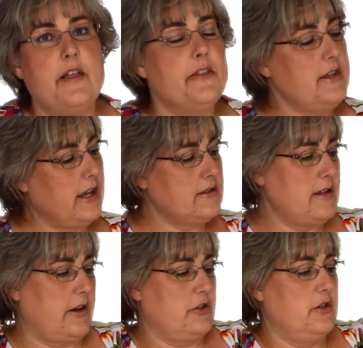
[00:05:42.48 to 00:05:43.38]
The next
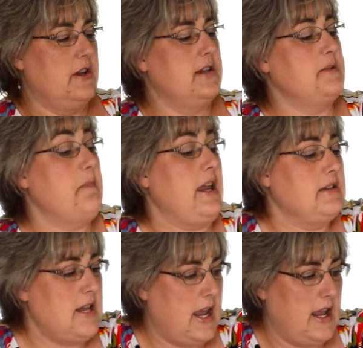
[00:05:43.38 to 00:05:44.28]
section is
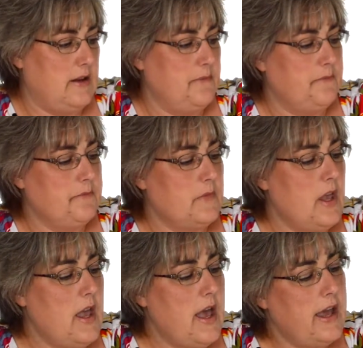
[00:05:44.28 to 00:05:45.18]
maintain.
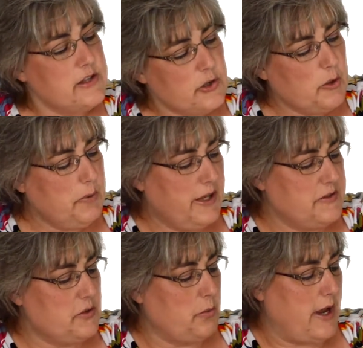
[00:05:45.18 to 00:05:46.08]
It's a good place
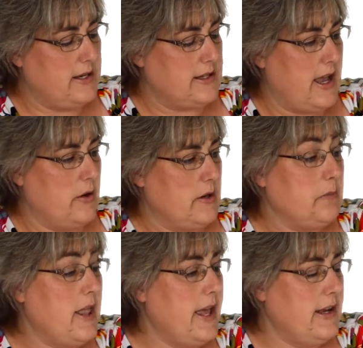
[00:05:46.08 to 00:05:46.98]
to write down and
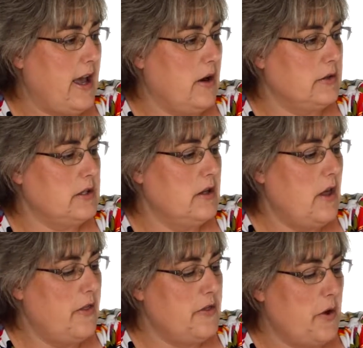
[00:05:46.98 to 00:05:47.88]
plan out
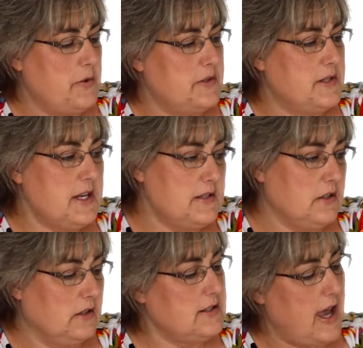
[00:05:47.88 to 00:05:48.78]
those
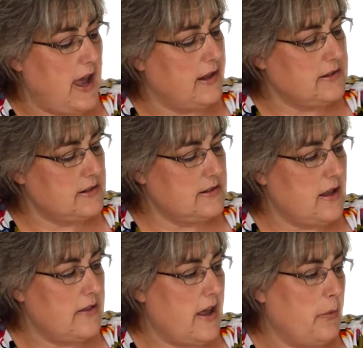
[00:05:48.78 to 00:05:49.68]
seasonal
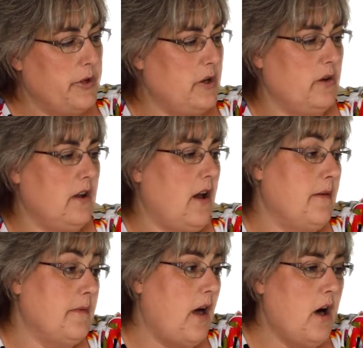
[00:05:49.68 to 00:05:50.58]
tasks that we don't
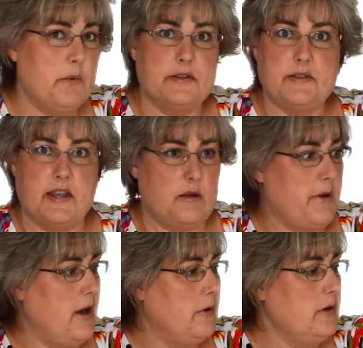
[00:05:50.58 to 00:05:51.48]
always think
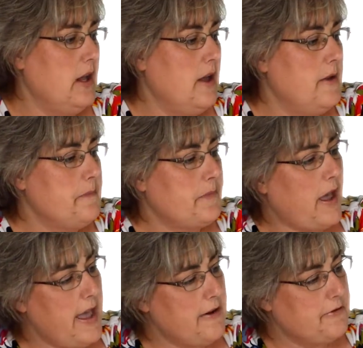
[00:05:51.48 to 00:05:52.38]
about.
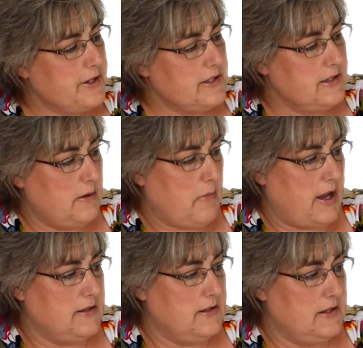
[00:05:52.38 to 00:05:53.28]
I have written in
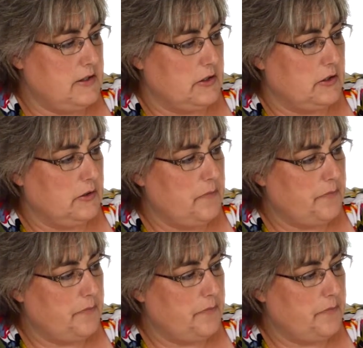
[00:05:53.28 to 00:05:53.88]
my seasonal